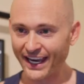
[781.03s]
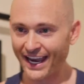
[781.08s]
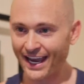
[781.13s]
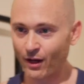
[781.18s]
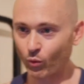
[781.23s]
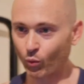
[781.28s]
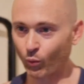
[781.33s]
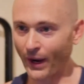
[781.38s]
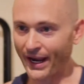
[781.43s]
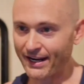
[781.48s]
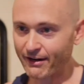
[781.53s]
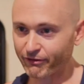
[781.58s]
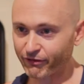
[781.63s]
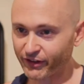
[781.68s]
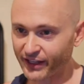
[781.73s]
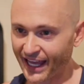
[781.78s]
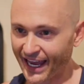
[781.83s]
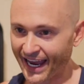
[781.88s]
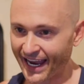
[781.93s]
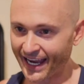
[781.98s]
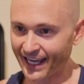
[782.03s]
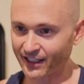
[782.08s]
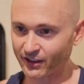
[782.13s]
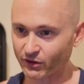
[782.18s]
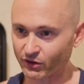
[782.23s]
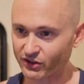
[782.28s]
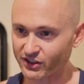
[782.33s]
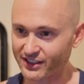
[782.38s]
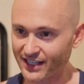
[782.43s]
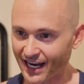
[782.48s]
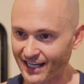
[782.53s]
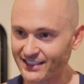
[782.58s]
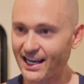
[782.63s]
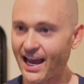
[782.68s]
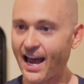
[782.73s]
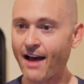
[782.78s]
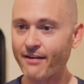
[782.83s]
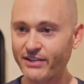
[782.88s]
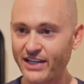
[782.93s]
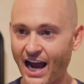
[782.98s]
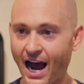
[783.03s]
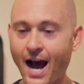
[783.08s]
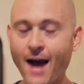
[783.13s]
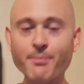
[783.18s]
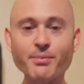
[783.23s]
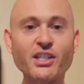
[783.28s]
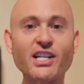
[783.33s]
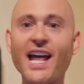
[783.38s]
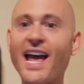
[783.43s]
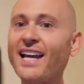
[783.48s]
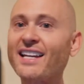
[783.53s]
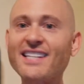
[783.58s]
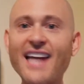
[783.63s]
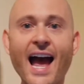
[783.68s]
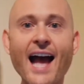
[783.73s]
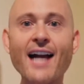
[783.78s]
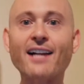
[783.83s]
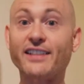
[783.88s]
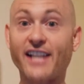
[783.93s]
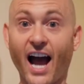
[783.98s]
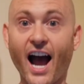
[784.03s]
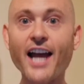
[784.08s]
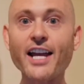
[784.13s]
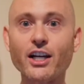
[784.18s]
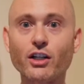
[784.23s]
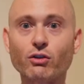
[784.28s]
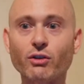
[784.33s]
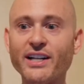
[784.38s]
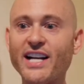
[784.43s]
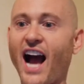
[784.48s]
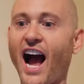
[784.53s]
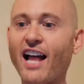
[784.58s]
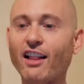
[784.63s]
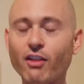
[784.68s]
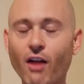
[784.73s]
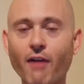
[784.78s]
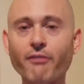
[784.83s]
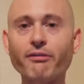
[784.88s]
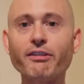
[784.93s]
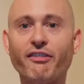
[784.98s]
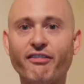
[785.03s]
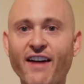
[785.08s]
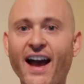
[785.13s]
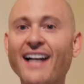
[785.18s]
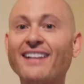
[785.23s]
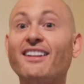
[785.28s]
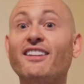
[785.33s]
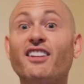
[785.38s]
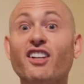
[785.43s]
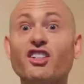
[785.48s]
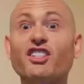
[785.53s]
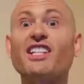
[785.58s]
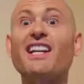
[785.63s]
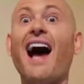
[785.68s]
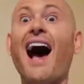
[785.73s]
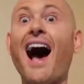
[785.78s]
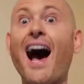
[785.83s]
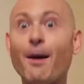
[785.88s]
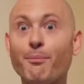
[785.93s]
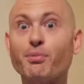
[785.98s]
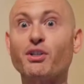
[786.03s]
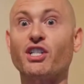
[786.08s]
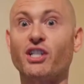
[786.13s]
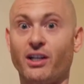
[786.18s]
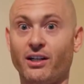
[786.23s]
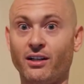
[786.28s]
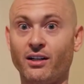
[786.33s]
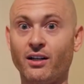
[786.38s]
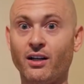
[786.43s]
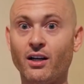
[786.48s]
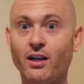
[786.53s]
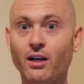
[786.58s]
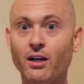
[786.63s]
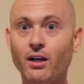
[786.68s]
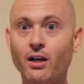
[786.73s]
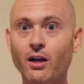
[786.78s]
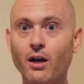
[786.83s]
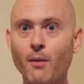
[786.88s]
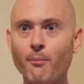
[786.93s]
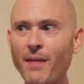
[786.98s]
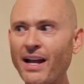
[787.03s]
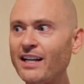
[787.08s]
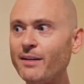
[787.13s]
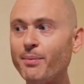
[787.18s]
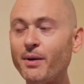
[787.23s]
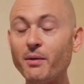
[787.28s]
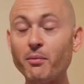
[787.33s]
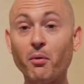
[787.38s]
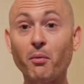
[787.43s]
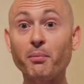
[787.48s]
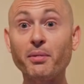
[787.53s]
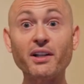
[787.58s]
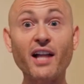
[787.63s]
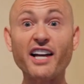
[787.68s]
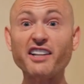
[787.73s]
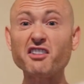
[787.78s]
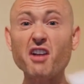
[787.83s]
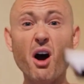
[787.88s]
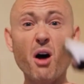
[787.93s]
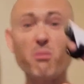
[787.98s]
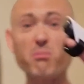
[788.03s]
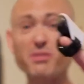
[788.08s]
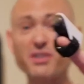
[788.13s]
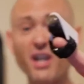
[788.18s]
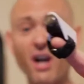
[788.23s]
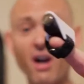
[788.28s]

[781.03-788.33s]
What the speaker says: can't wait for the handles. Nice to have the option. Exactly, I agree. I love the fact that there's an option. Many people will be like, nope,